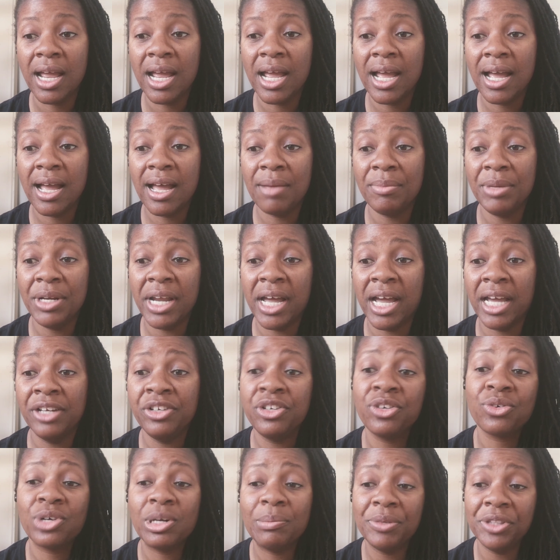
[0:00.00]
I mean, I
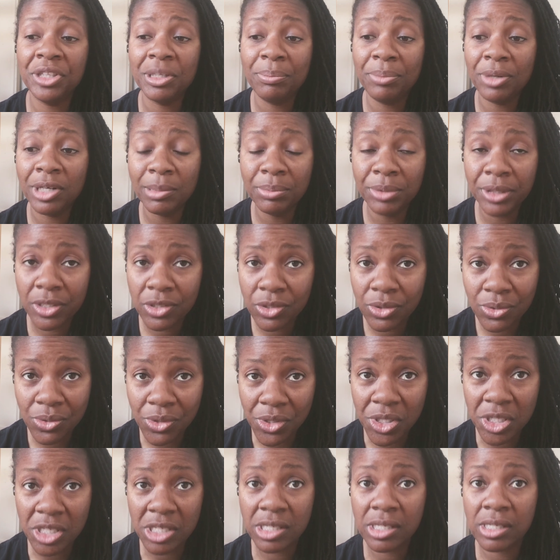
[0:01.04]
grew up in the public school
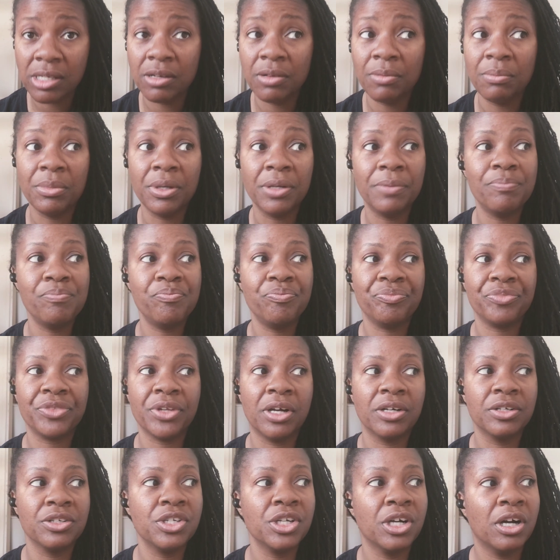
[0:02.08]
system. Our
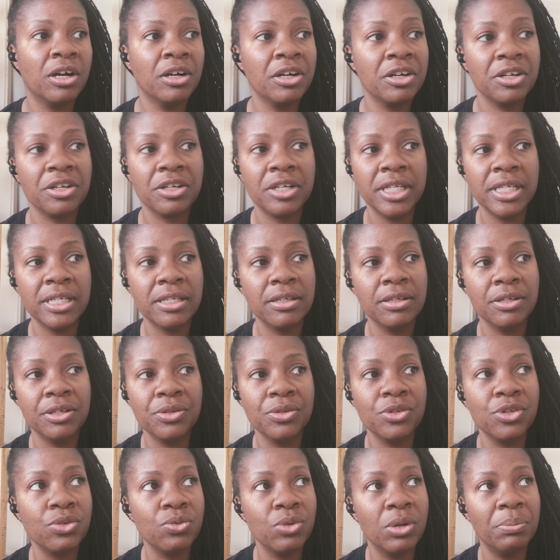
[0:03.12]
daughter, it goes
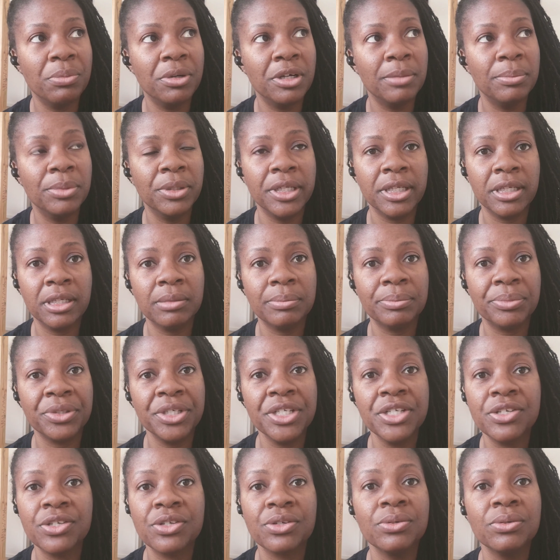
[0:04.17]
to a public
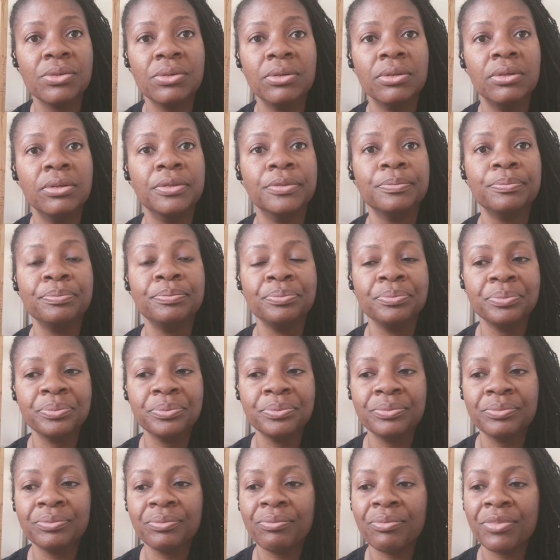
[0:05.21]
preschool.
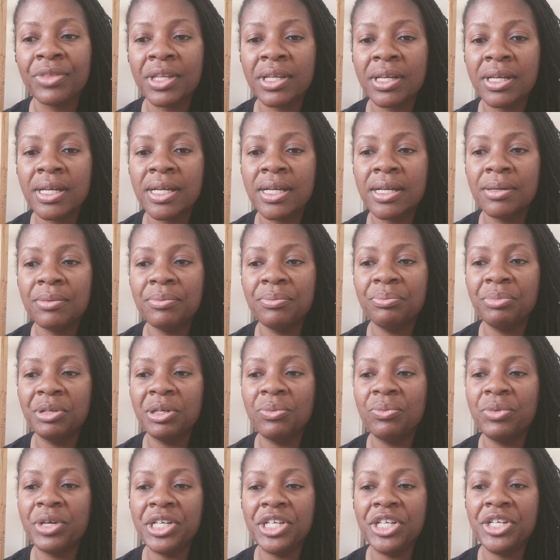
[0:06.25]
But
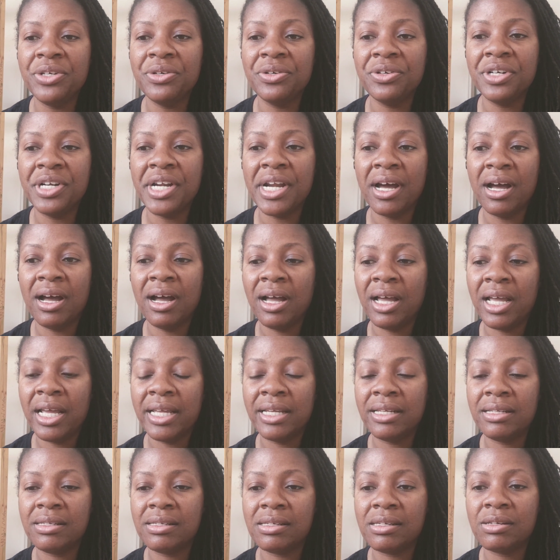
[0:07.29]
when
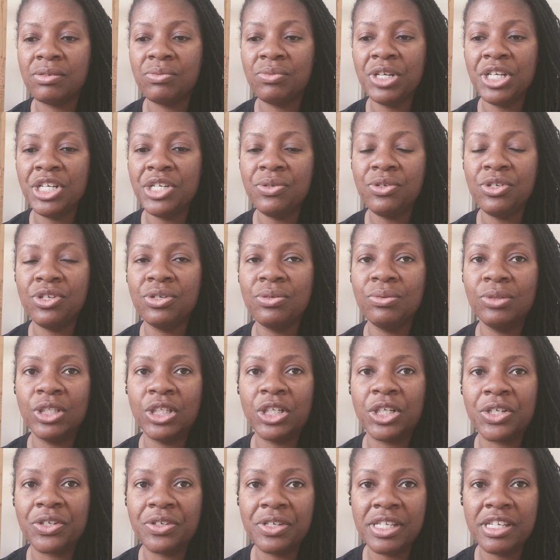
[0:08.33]
you do
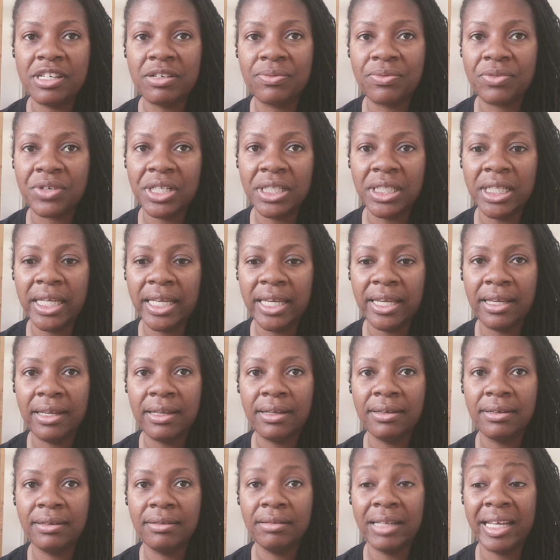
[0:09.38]
learn differently,
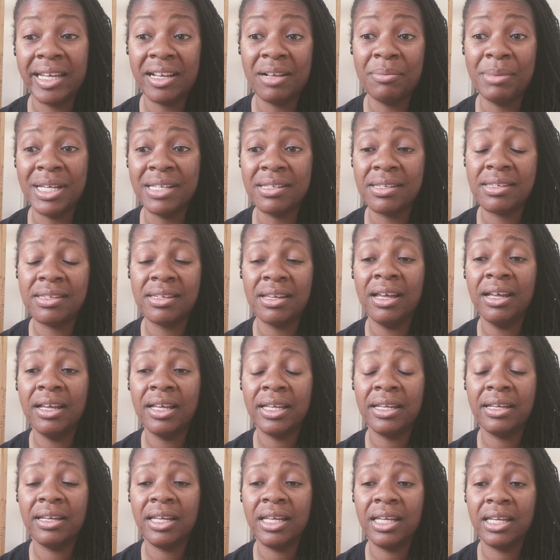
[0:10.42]
like my
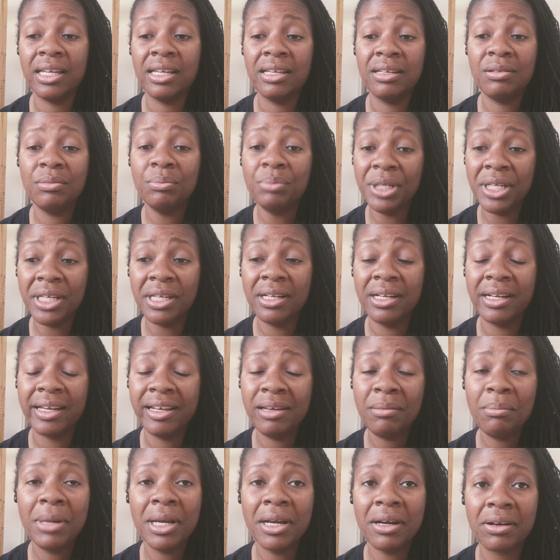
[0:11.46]
son, it can be a
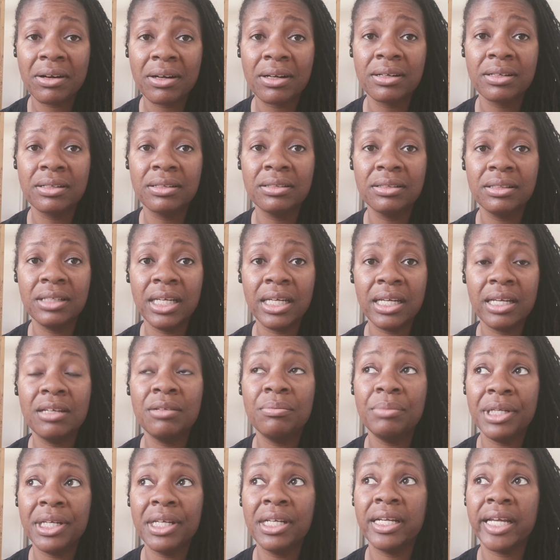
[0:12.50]
nightmare. It can
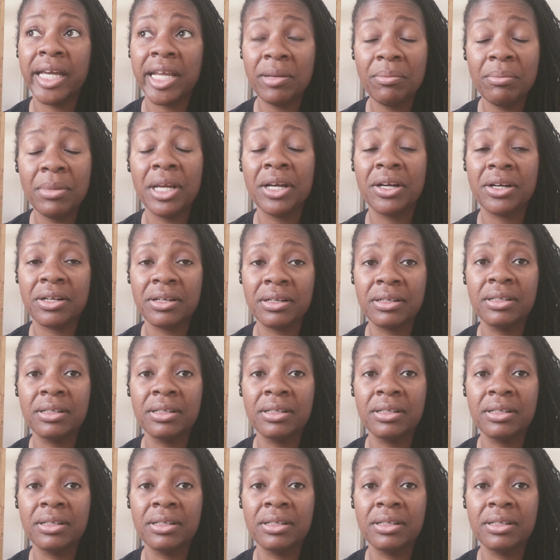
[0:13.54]
be a nightmare.